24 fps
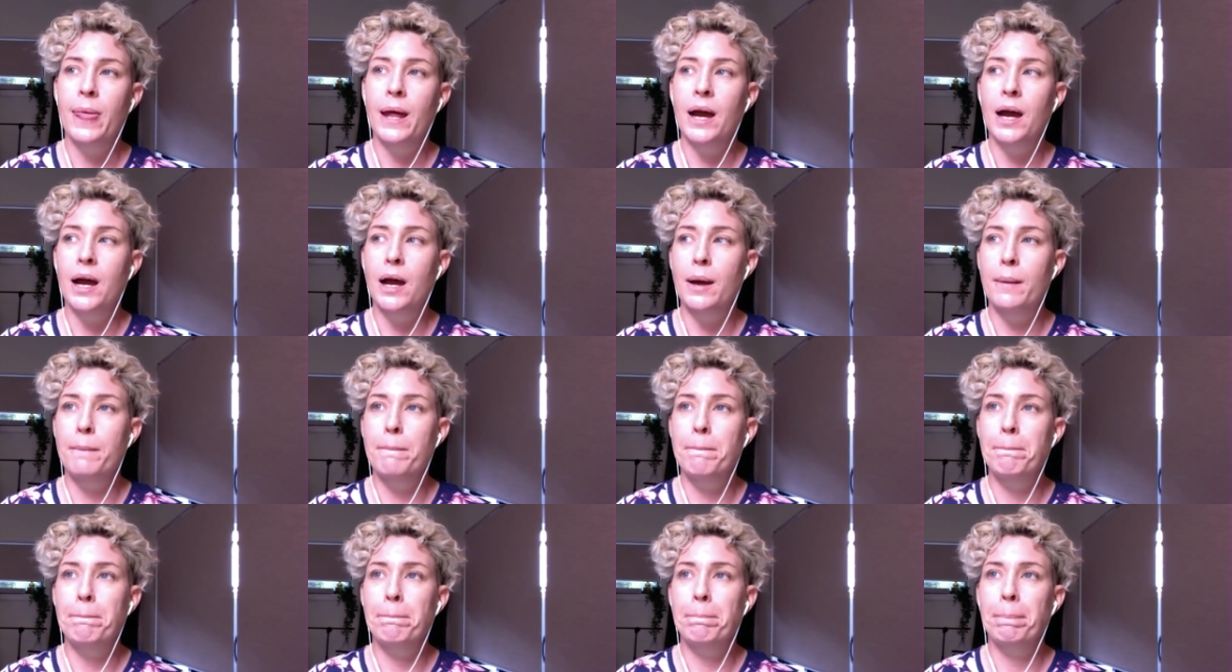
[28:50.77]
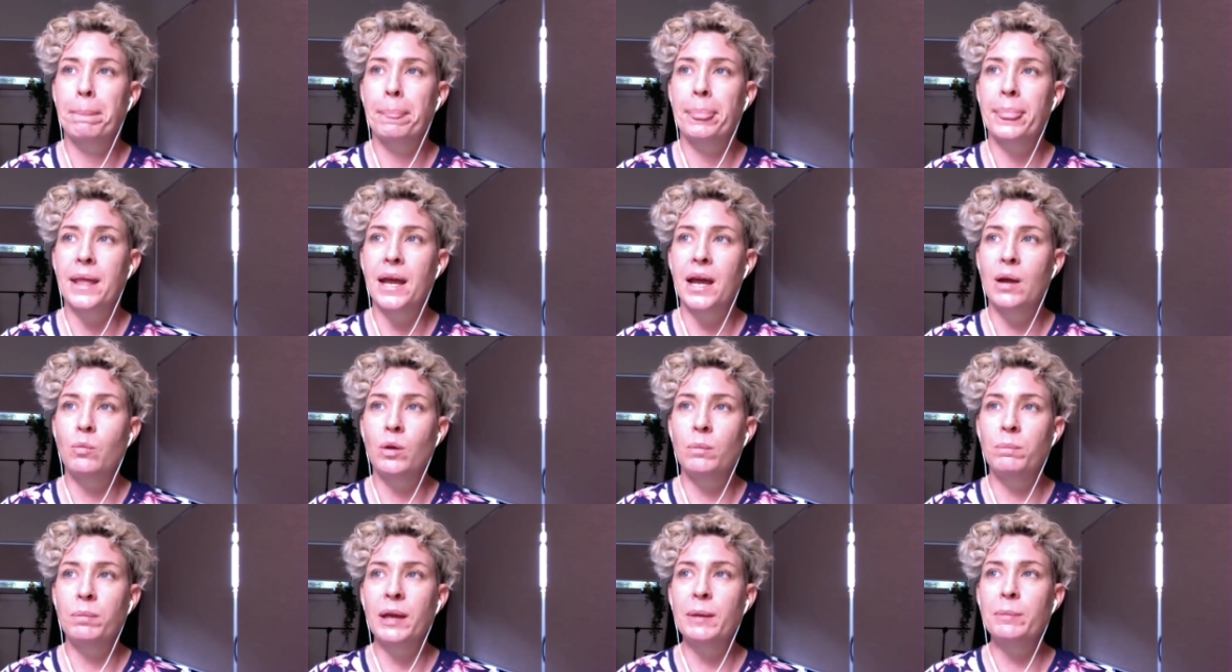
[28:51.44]
Um,
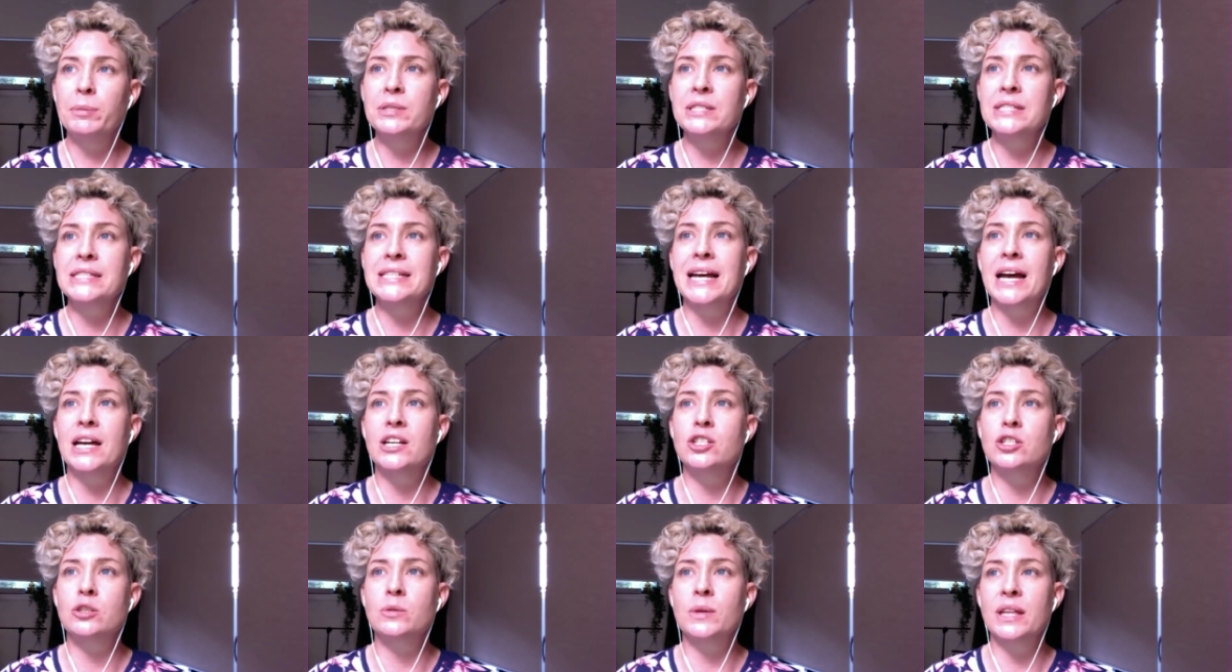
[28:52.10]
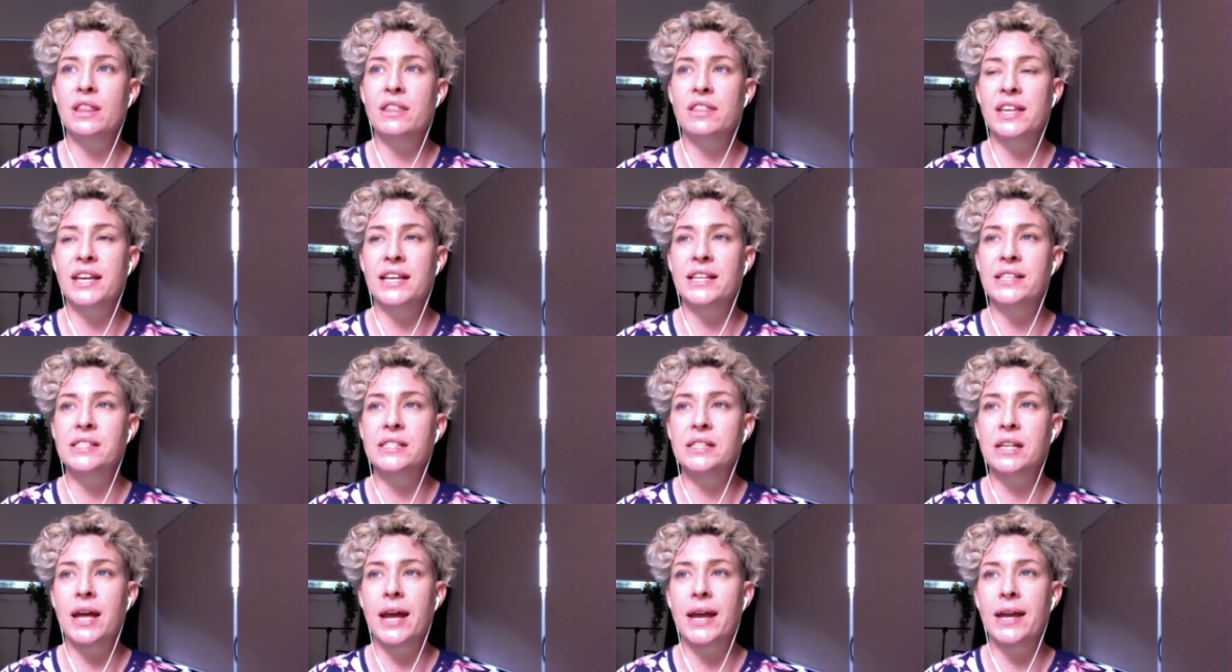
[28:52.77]
and when people start doing
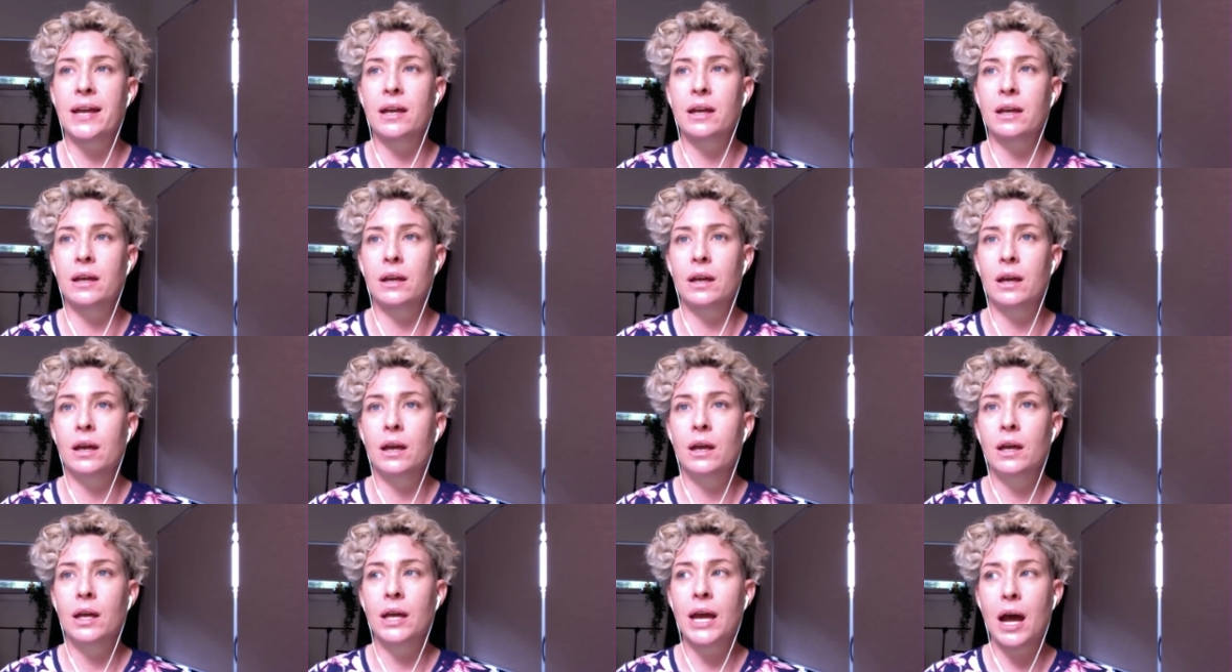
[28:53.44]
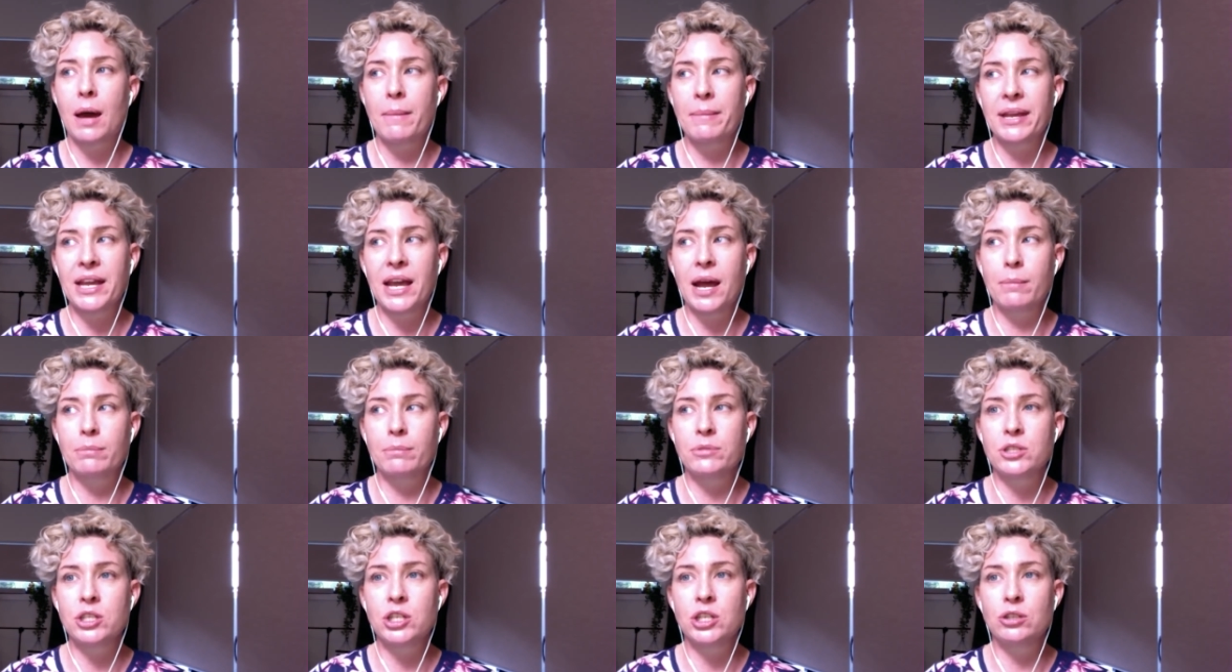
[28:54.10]
things like coming
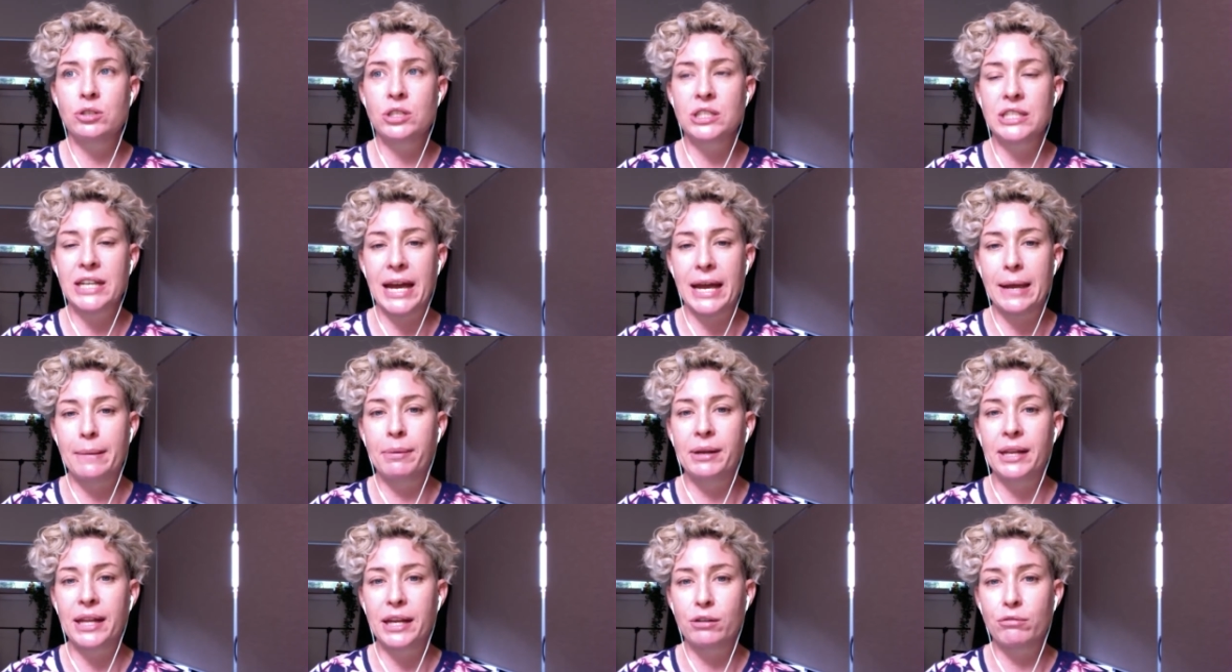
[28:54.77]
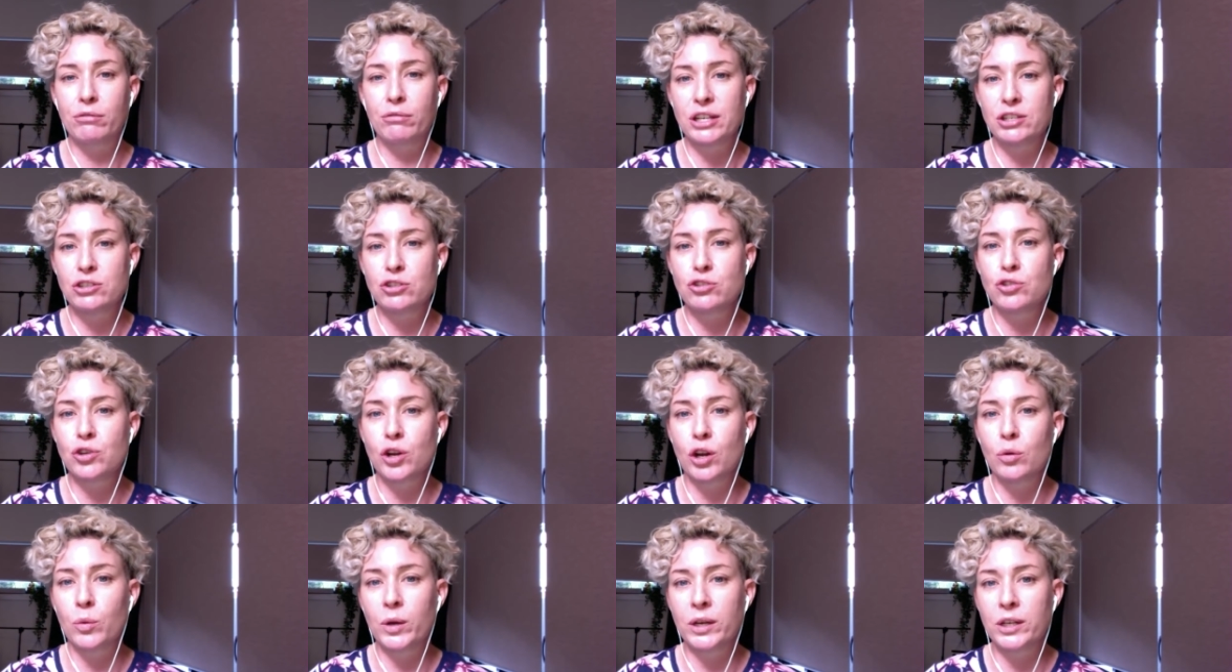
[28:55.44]
up to your table at a
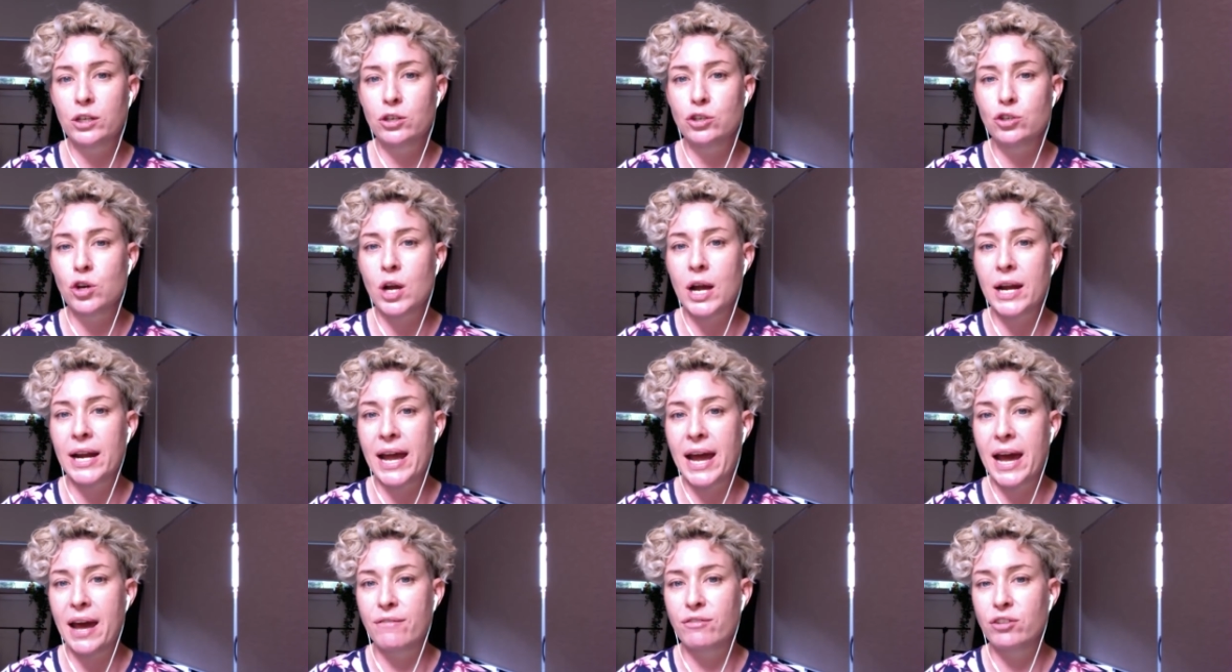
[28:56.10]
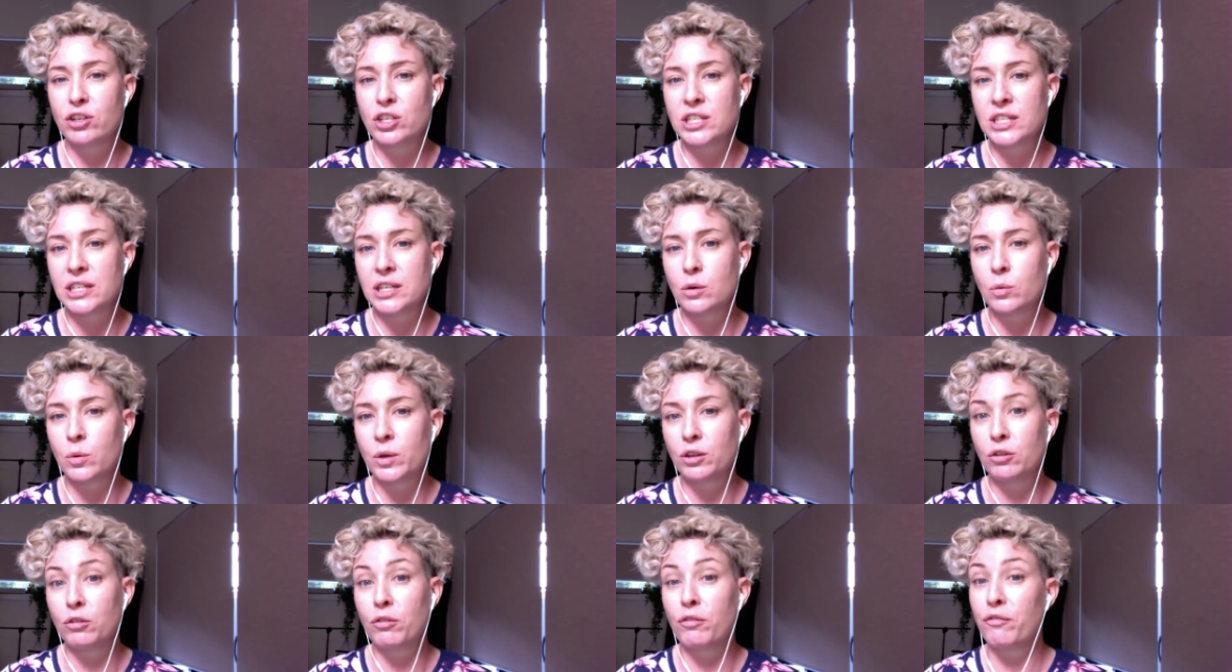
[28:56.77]
restaurant when you're trying to have a dinner
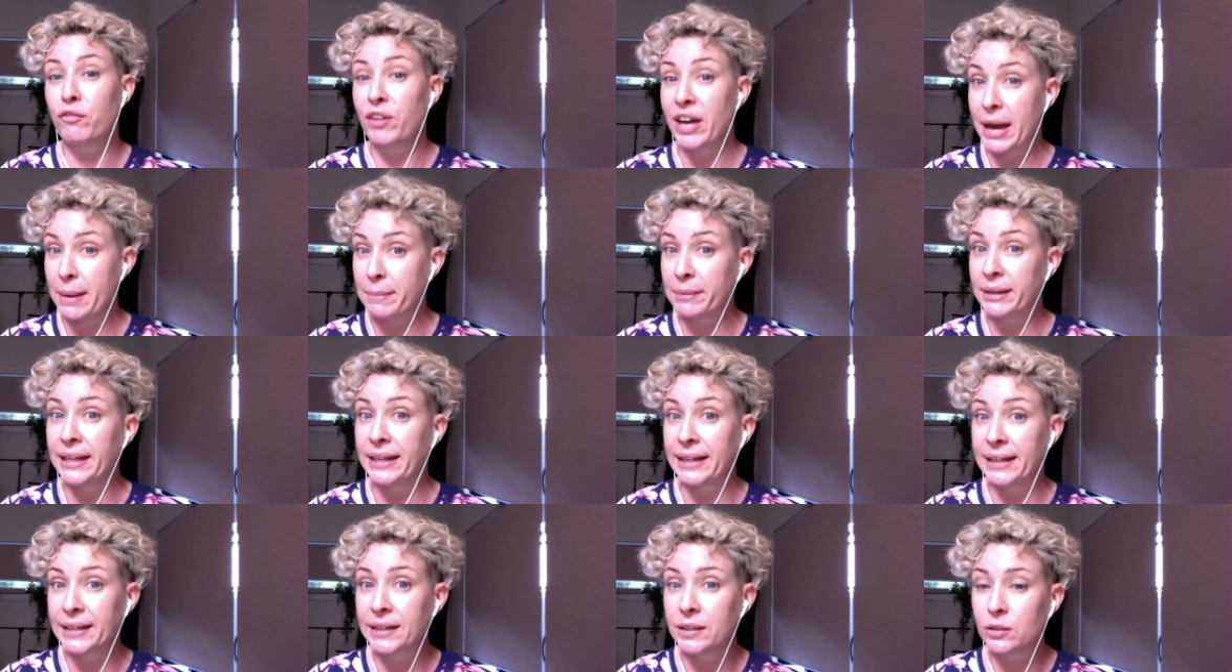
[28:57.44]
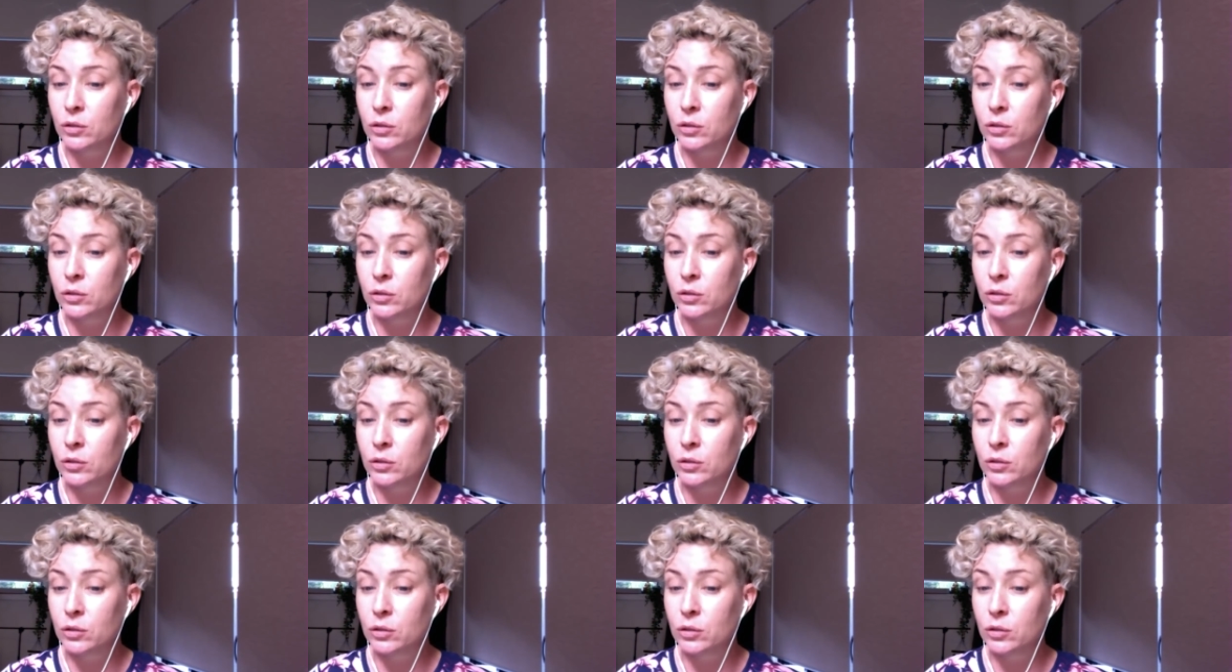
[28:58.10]
with your family